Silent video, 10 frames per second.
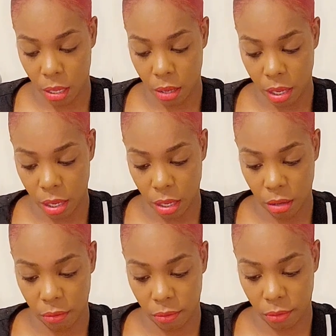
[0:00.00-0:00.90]

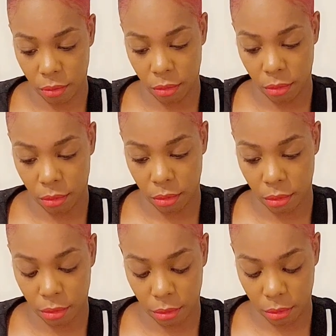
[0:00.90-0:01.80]

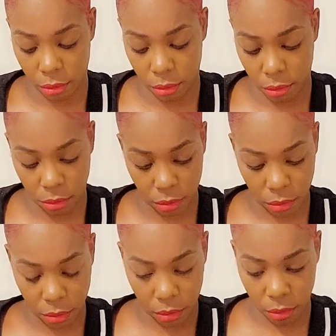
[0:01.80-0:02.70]

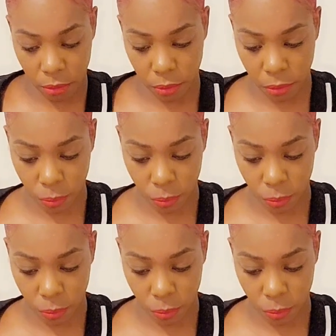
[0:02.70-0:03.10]
[no speech]